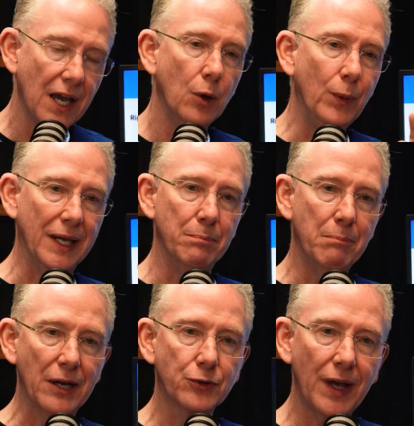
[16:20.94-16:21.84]
We can
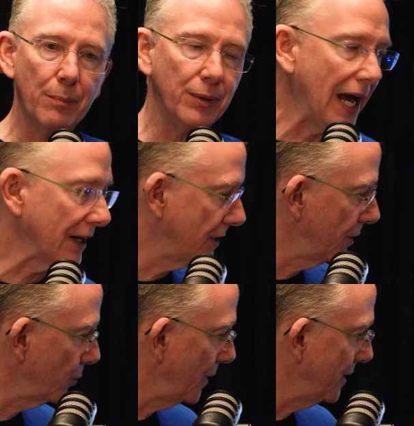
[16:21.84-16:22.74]
measure that plaque down
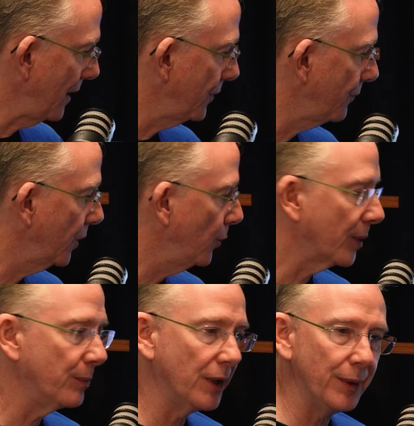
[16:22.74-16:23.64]
to 1/10 of a
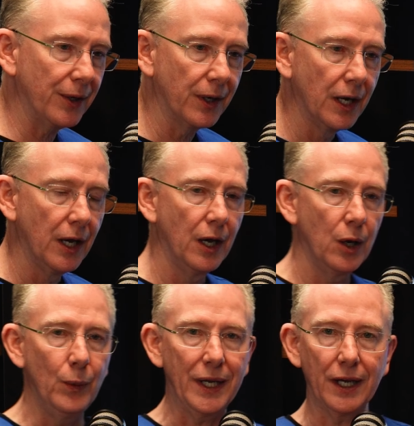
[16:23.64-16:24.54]
cubic millimeter.
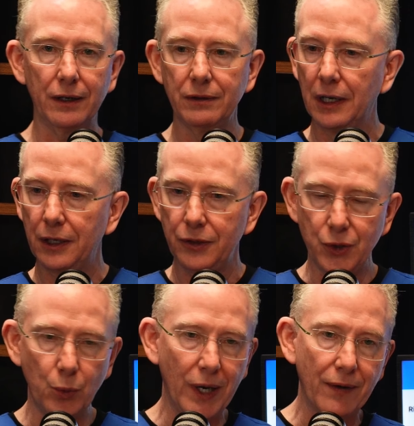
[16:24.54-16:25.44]
We can
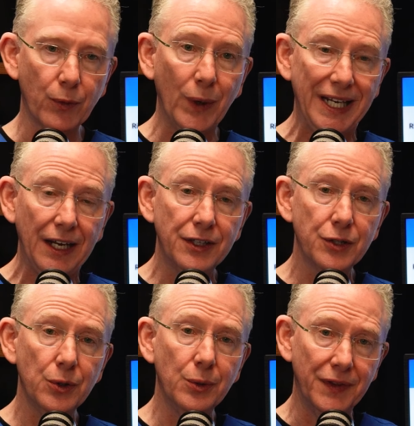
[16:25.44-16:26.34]
do whatever we need
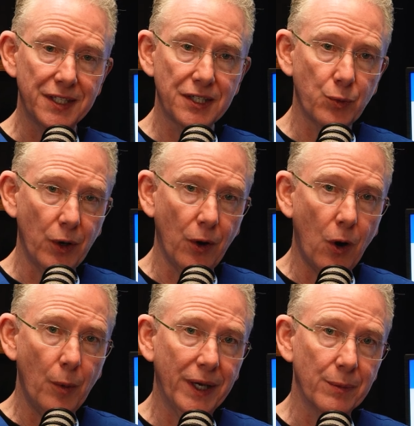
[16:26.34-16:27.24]
to, and this is where it
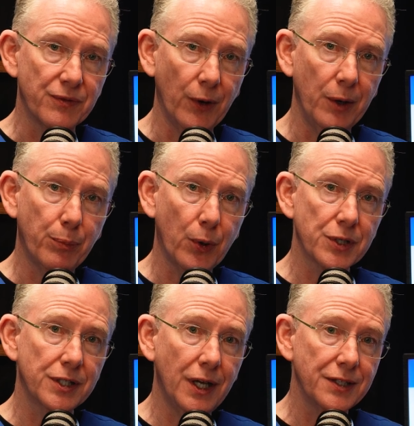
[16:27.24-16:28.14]
all becomes very
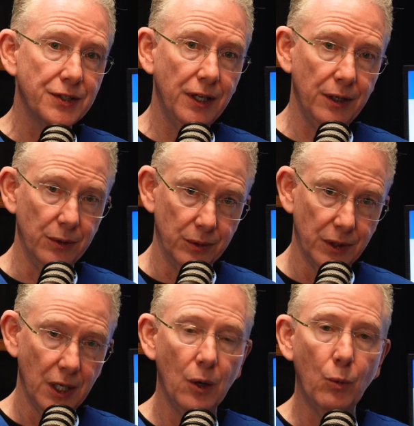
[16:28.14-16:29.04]
personalized to you.
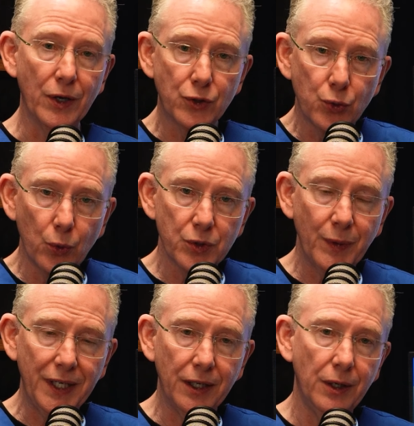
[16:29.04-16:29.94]
What tools
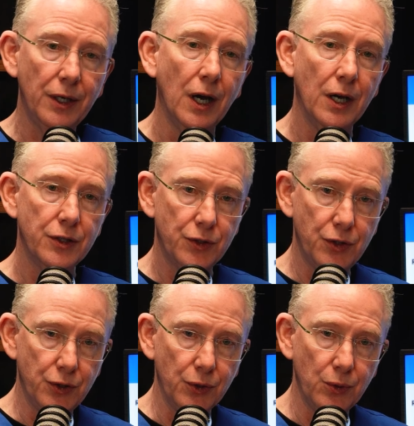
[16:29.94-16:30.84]
we need to
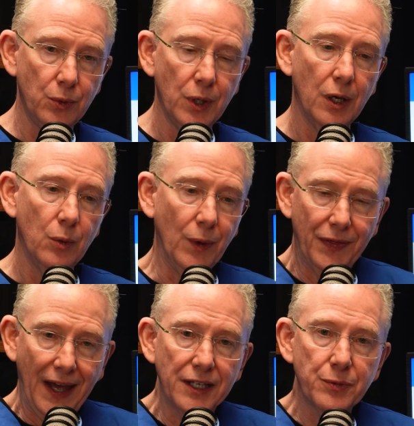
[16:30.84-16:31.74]
do, what
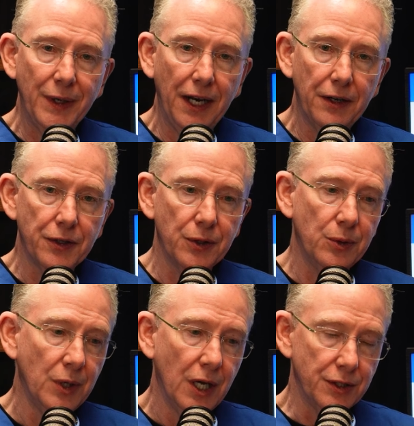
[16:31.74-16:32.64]
things we need to
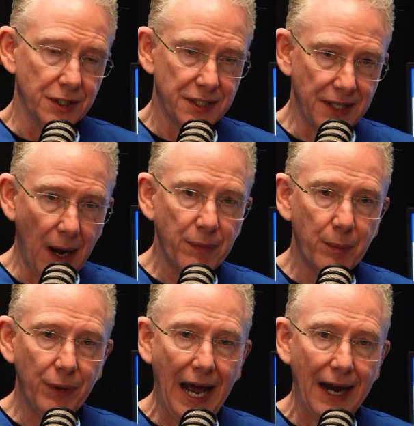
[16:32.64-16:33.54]
do to stop the
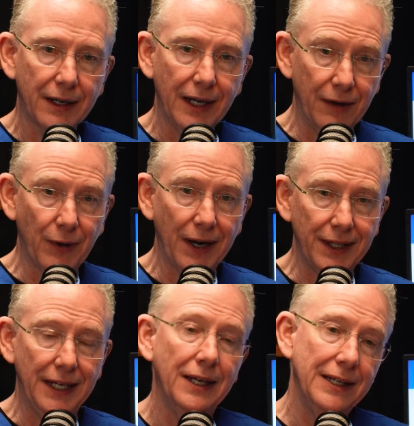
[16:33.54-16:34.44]
plaque, and
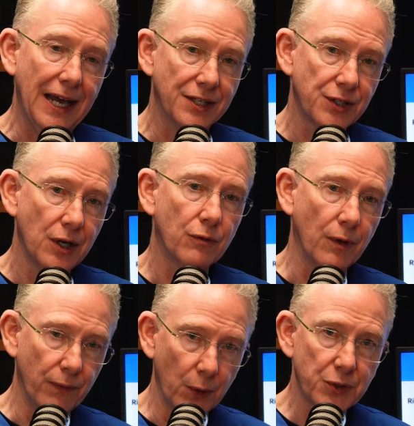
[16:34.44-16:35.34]
frankly, yes,
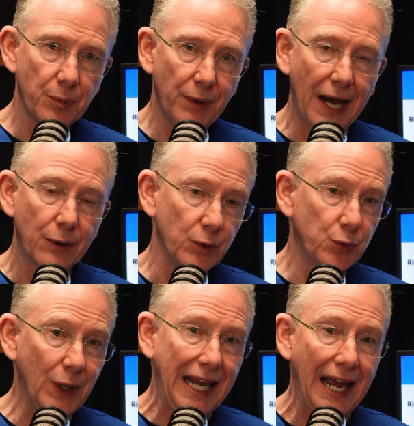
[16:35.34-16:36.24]
reverse the plaque, which
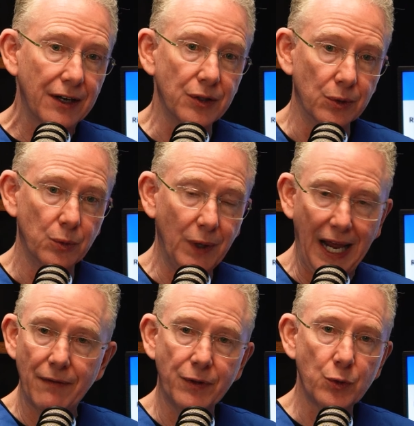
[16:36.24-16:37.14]
we can do. We
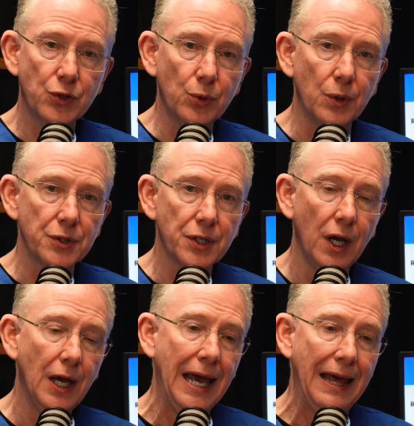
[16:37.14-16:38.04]
have those tools.
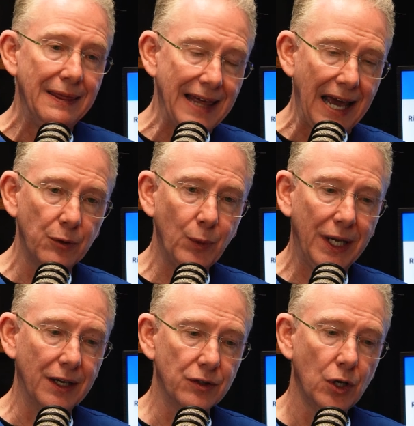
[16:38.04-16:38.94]
Then we
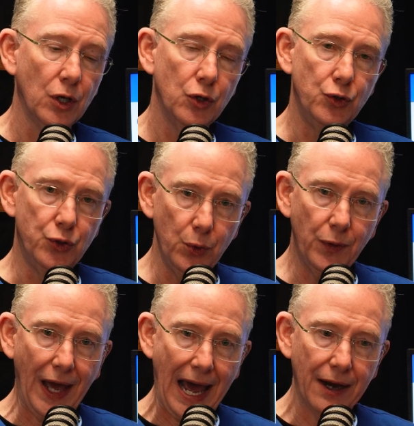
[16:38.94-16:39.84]
can do
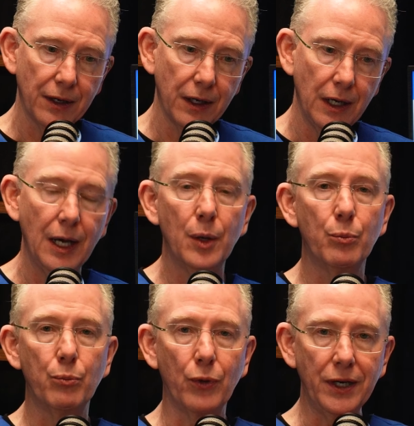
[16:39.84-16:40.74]
that,
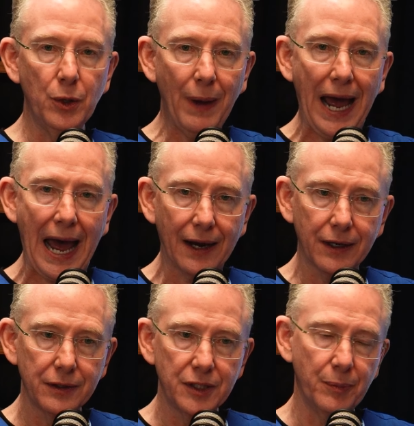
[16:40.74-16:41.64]
bring you
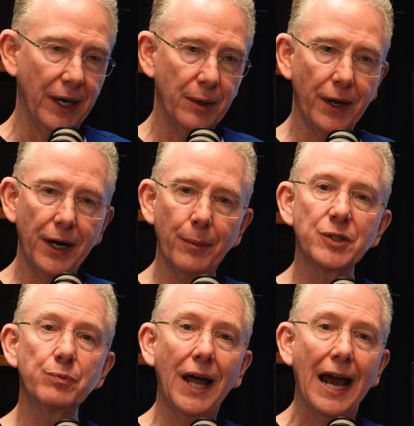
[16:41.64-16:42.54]
back, depending upon how
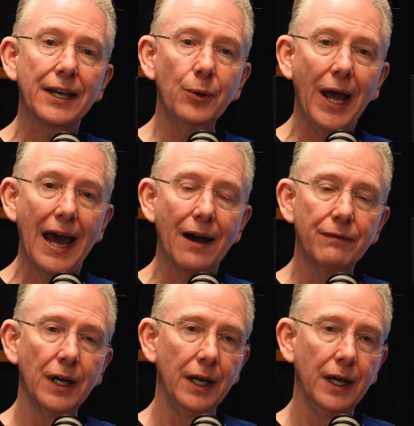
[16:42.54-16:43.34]
much plaque you have.